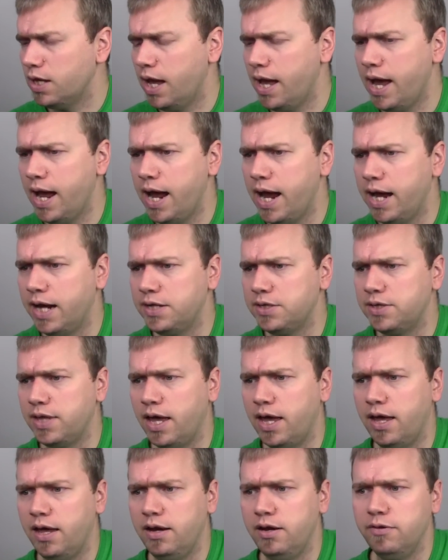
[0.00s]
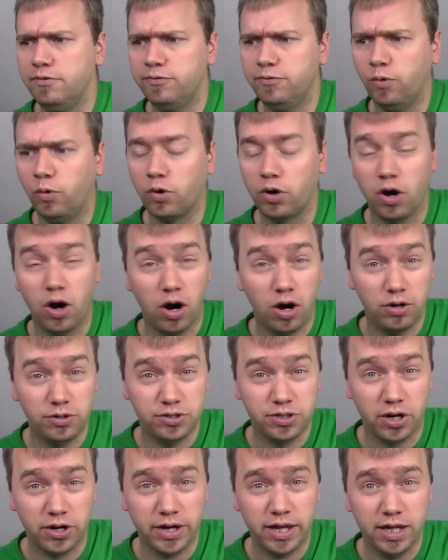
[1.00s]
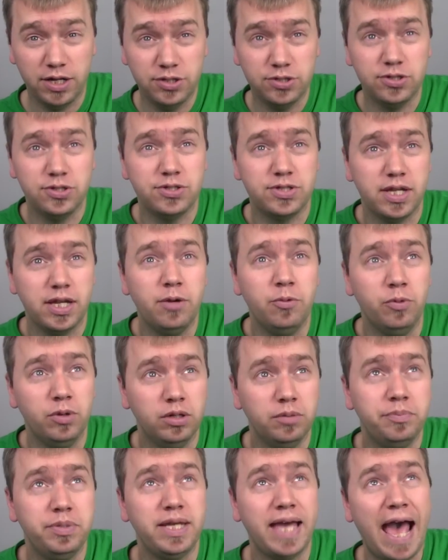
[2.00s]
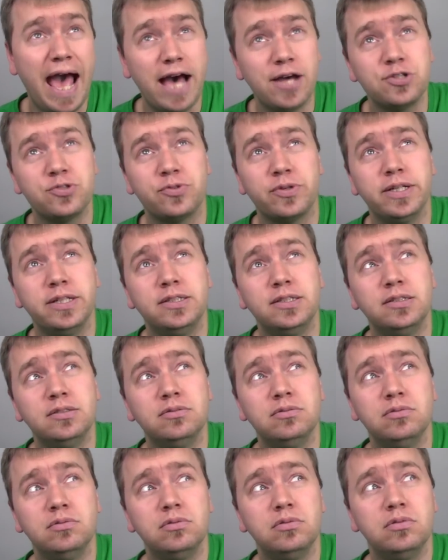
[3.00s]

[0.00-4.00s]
And then for Dark Angels, it will be Azrael,